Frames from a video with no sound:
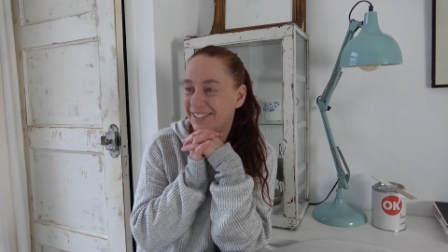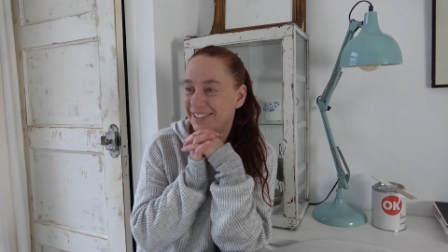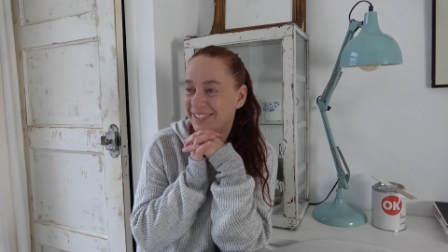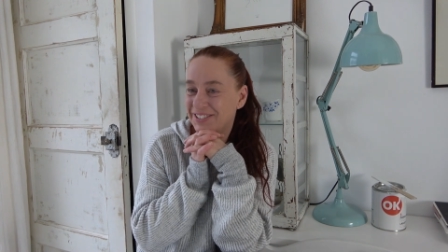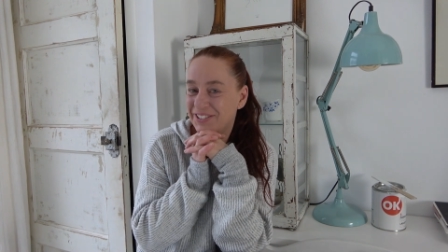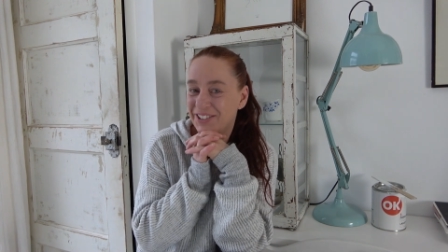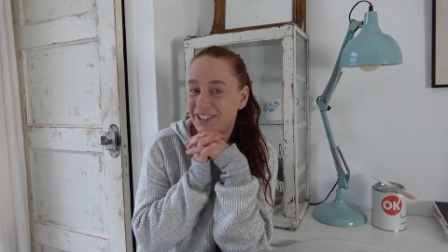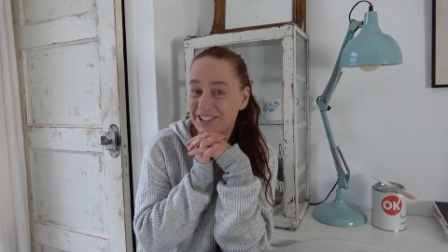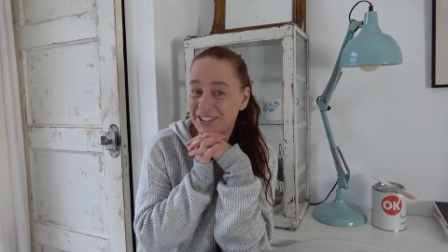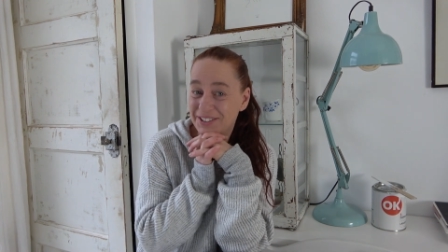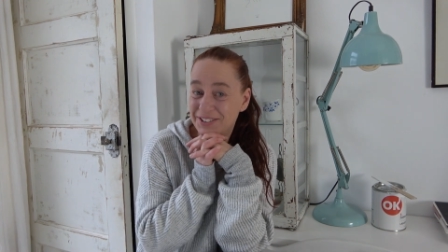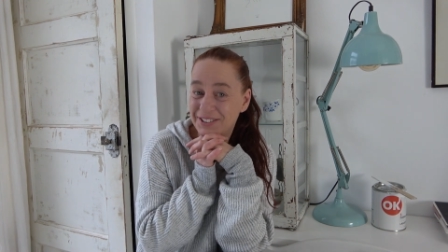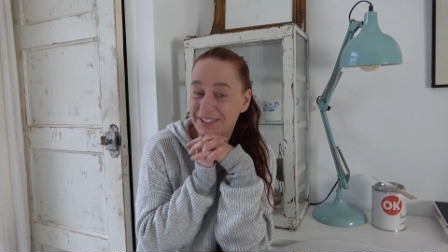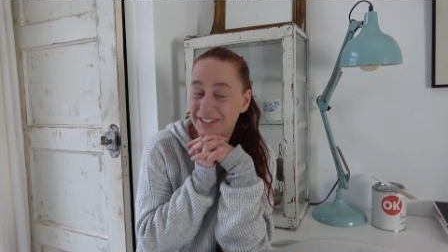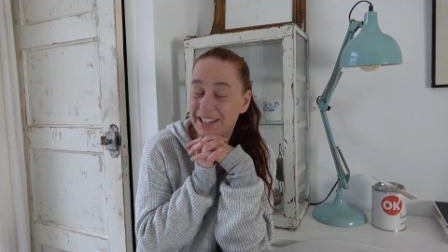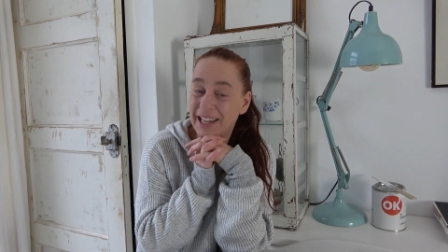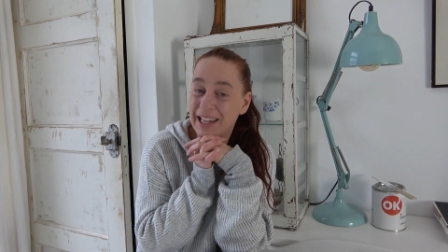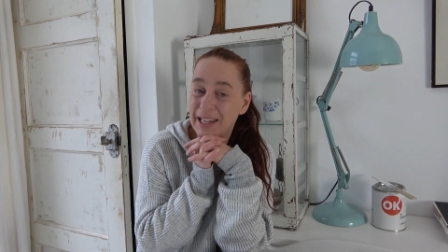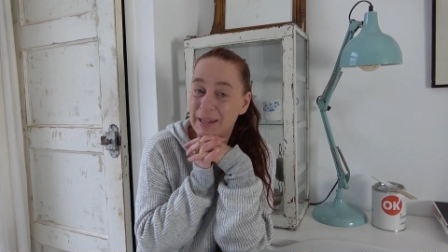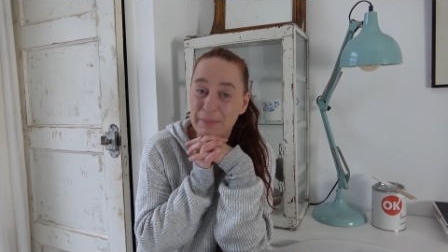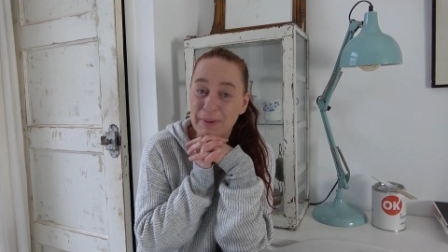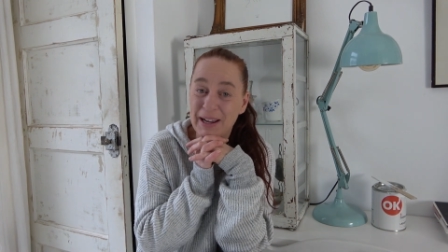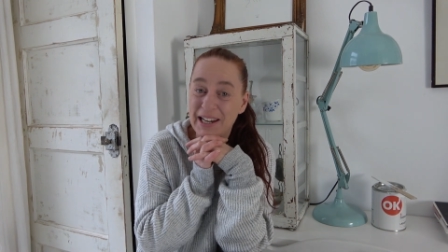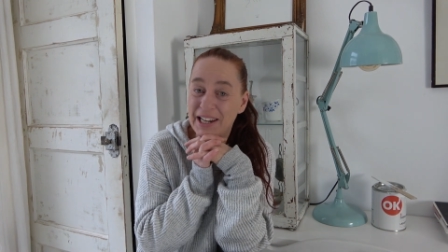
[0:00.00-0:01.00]
not going to
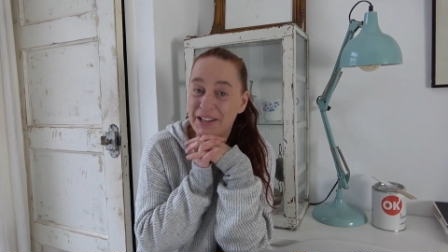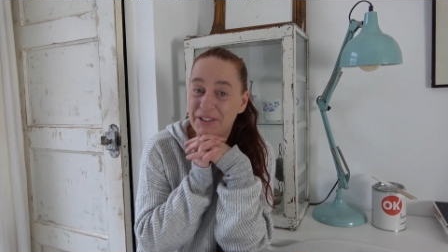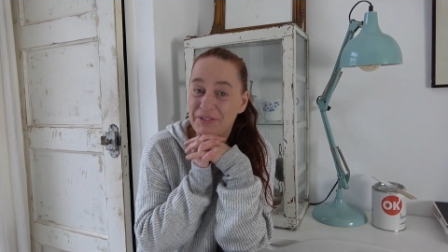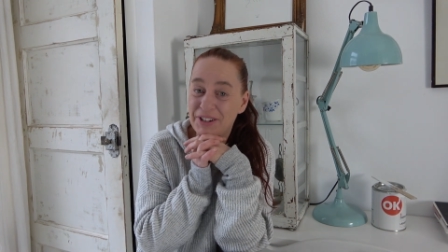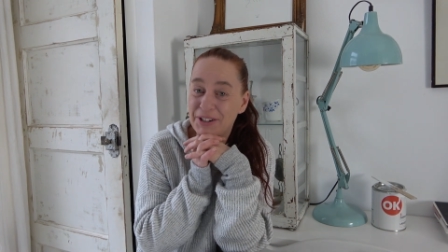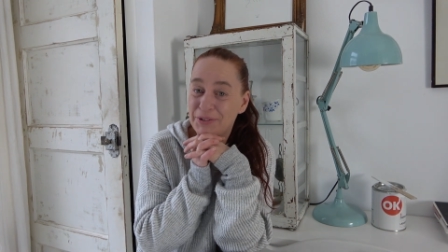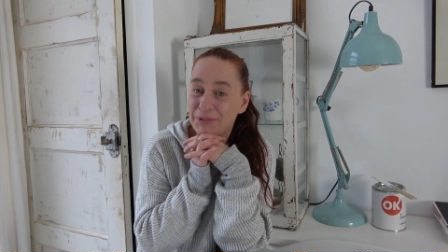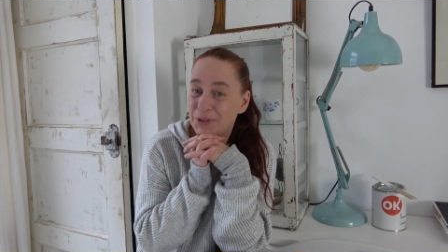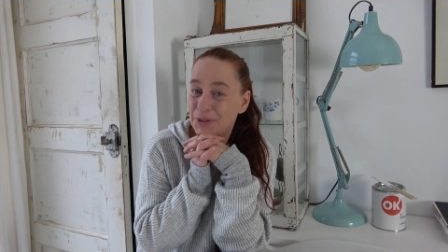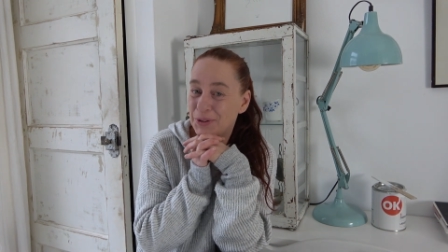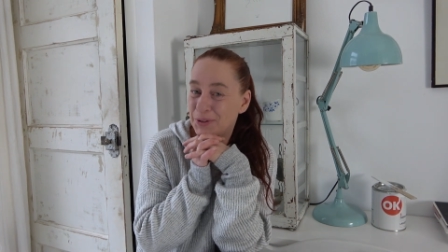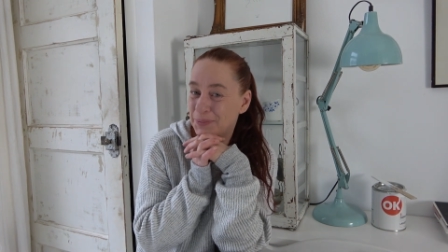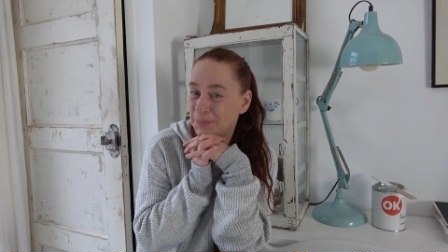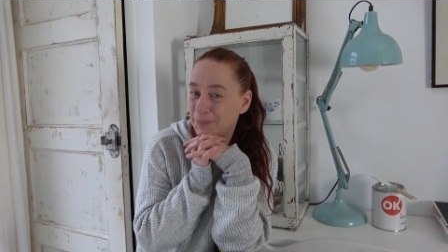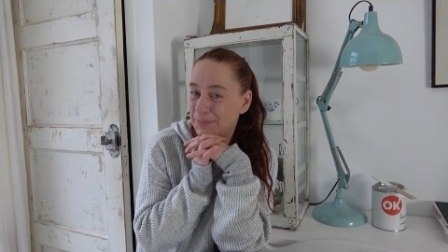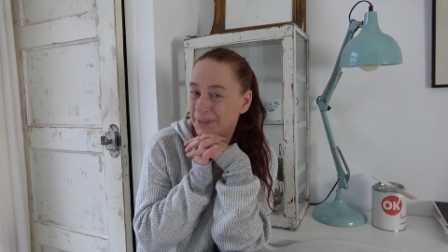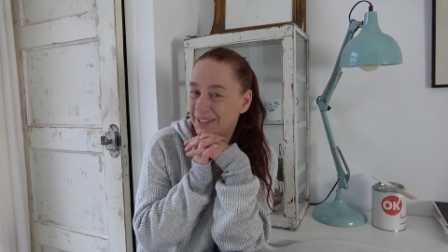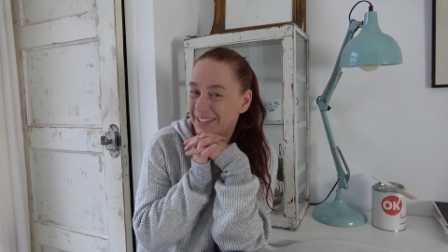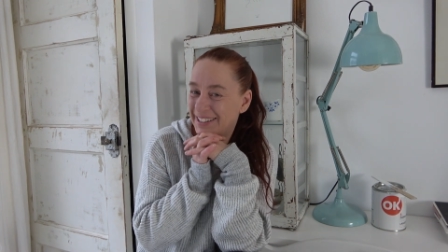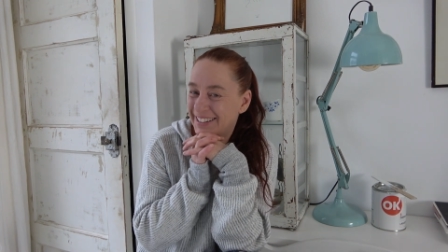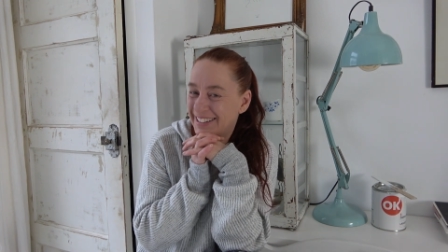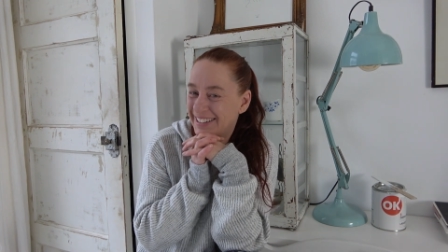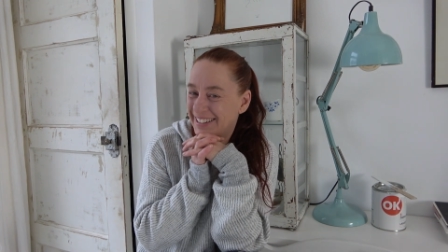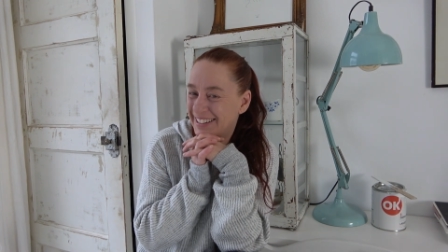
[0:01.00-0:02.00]
stay in my living
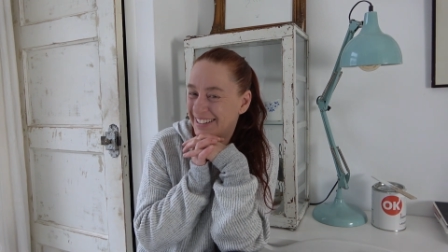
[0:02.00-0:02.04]
room